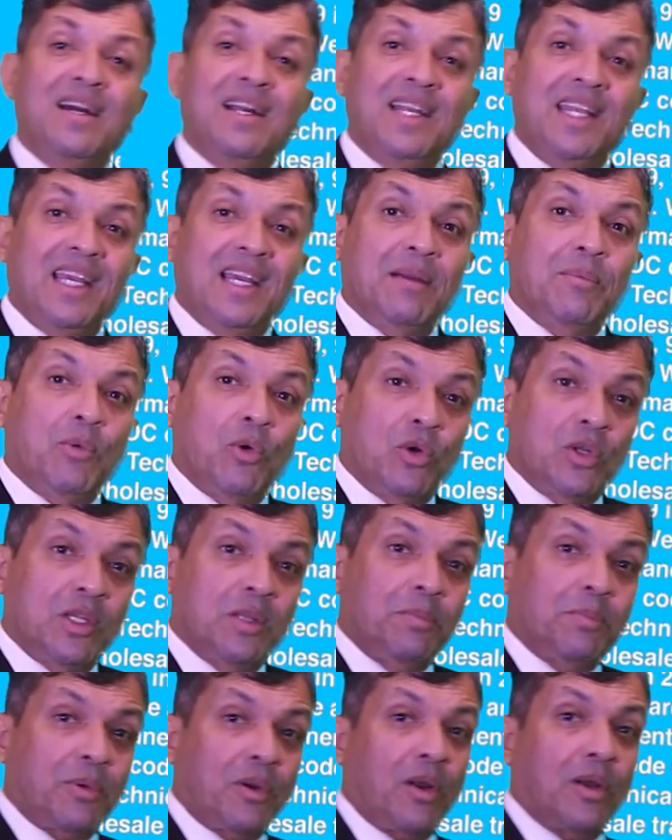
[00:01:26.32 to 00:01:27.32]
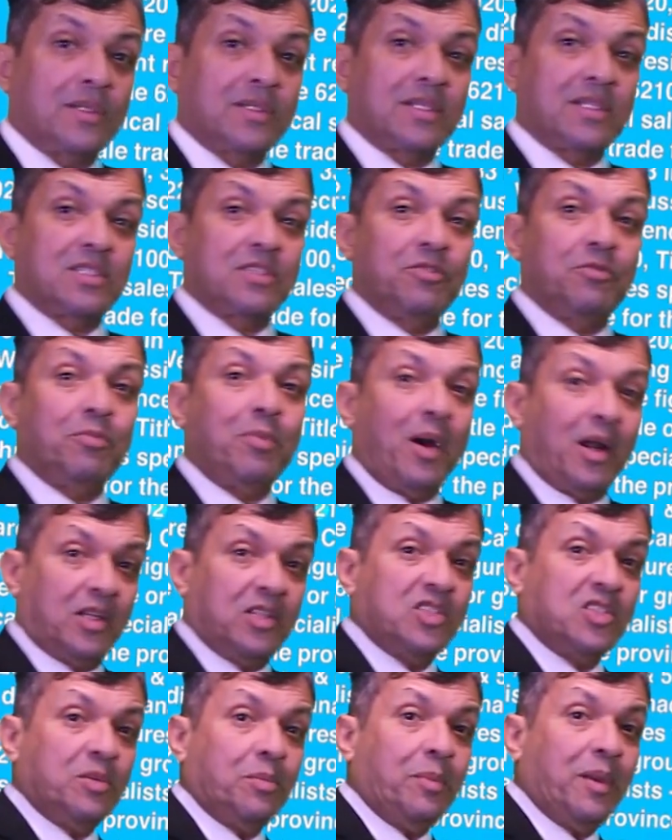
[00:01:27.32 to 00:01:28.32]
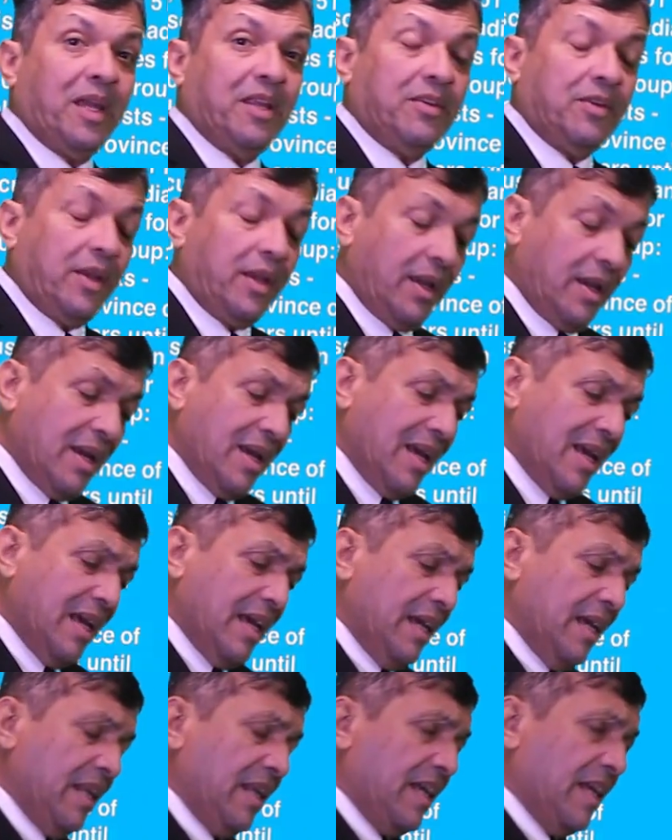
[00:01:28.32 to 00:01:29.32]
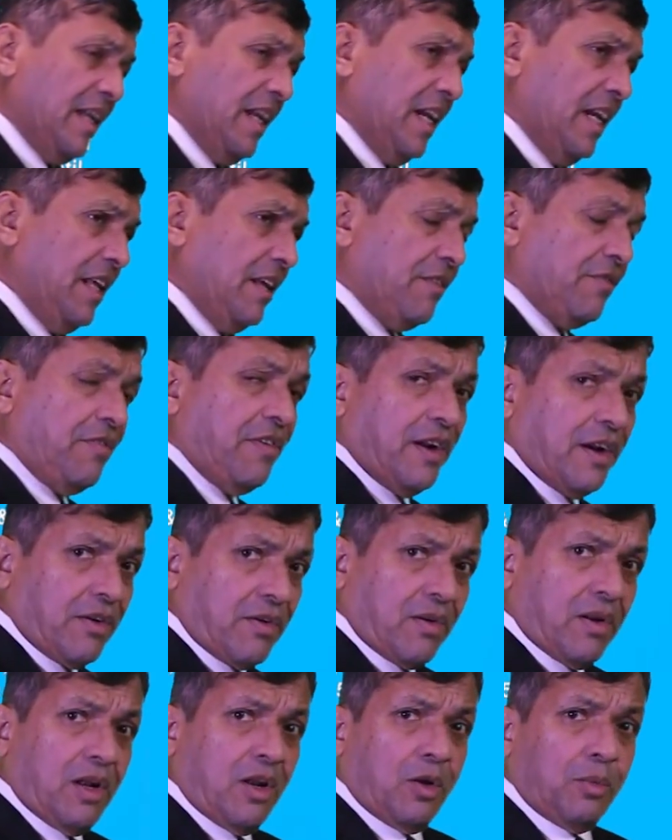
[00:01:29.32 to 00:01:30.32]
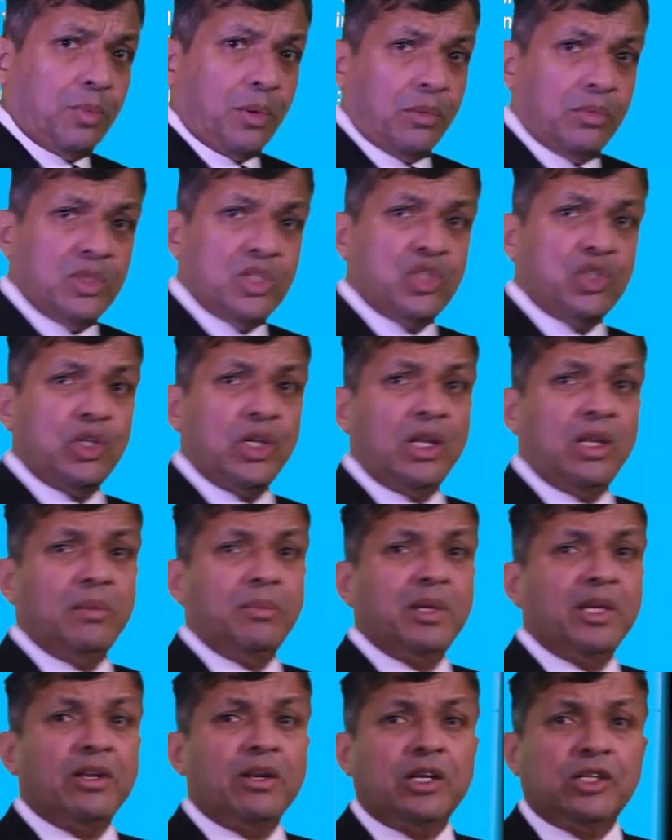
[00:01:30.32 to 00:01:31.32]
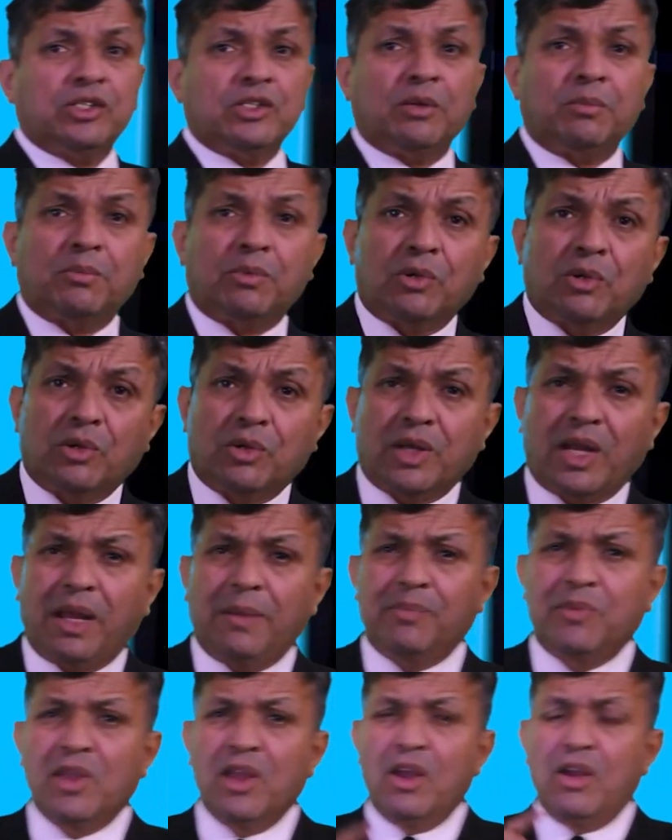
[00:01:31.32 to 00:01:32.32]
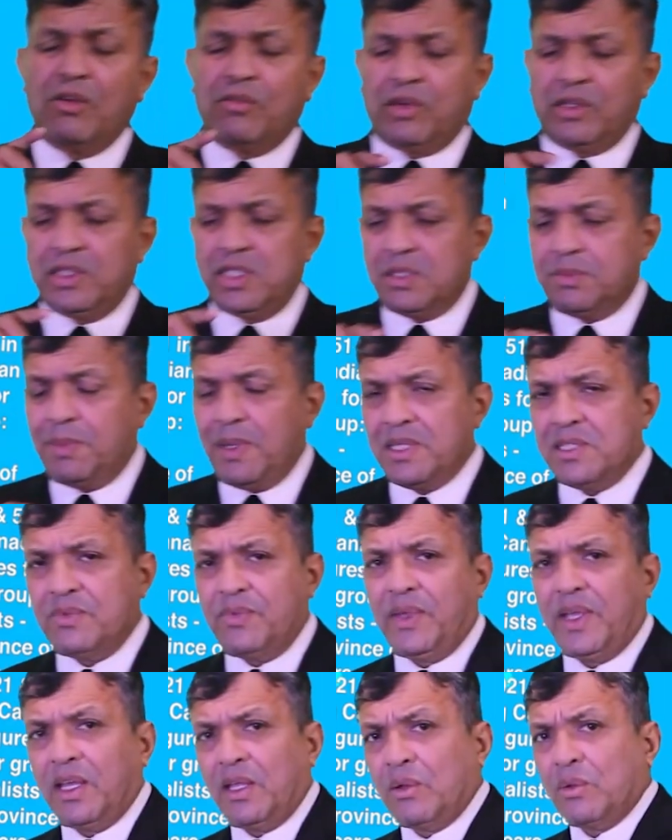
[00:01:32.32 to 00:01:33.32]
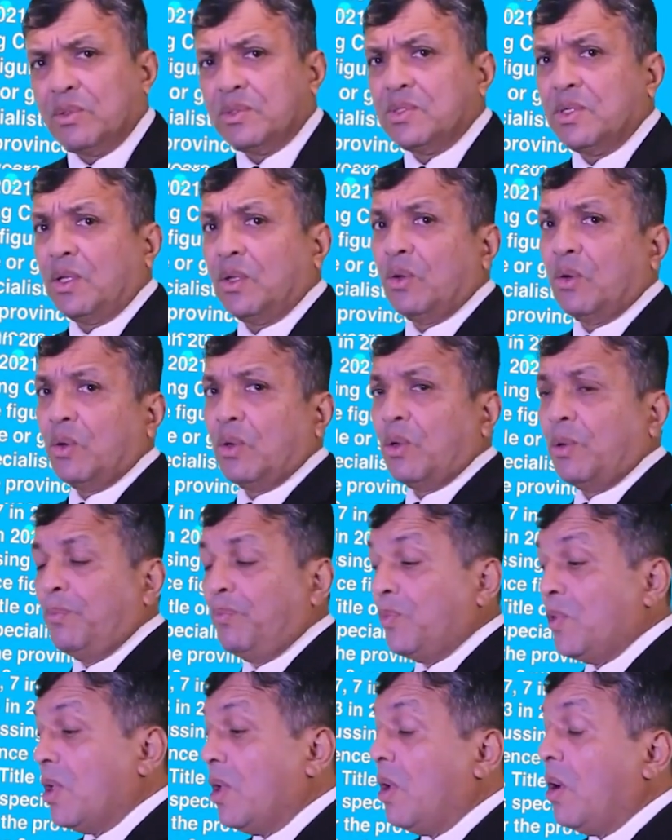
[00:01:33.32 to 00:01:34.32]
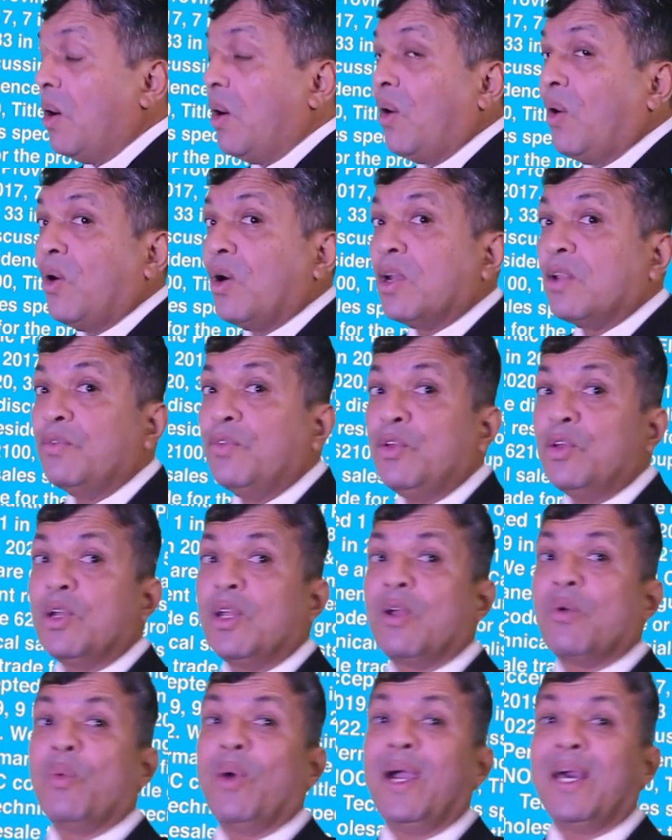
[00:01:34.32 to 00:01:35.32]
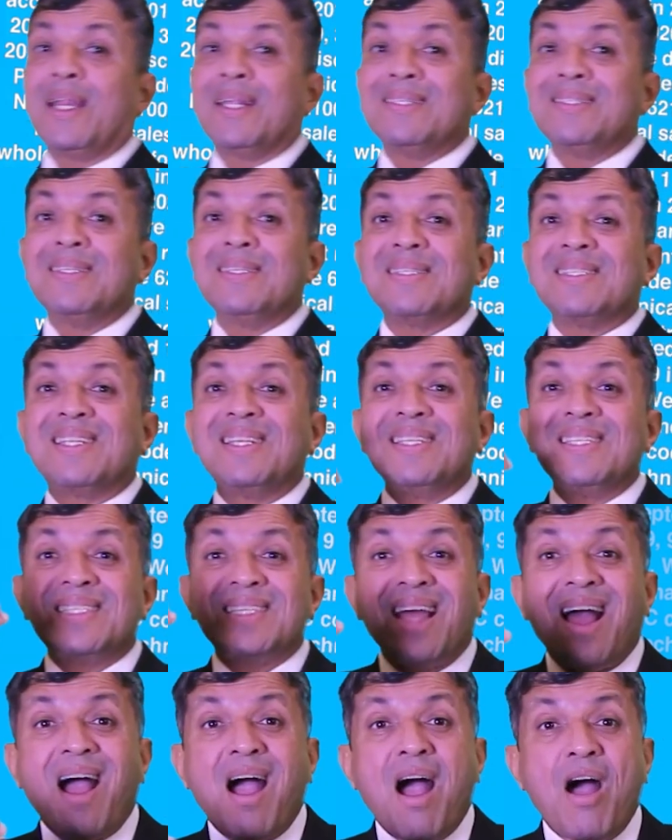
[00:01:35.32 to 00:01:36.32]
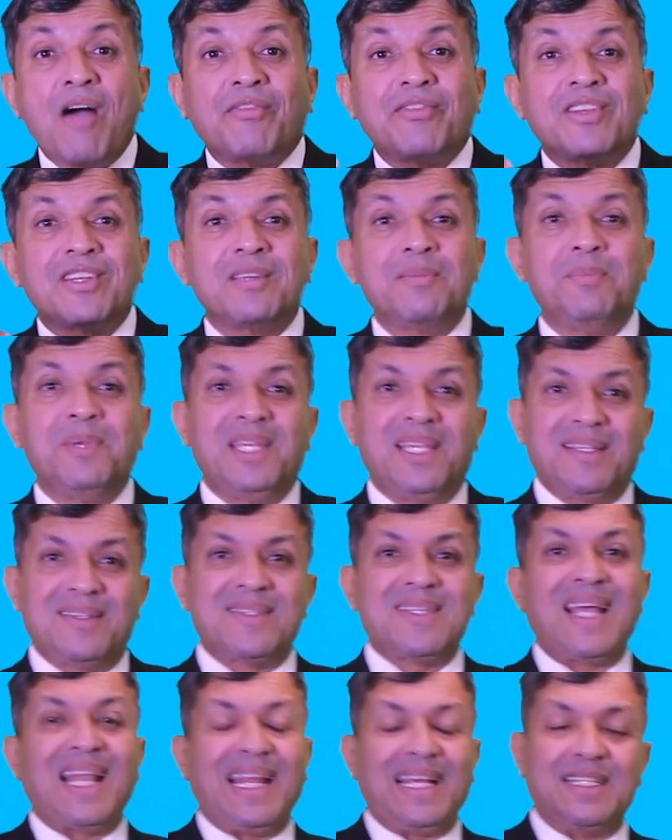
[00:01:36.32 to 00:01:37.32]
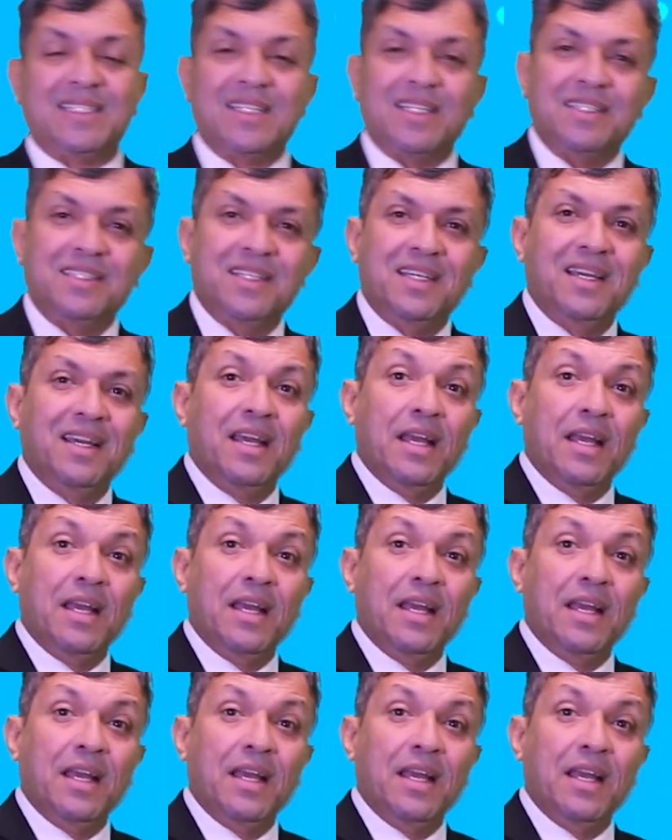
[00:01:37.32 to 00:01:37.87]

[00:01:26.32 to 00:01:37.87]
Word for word: learning about the process of participating in Canadian federal or provincial immigration program or the specific NOC code, or if you require assistance after being selected,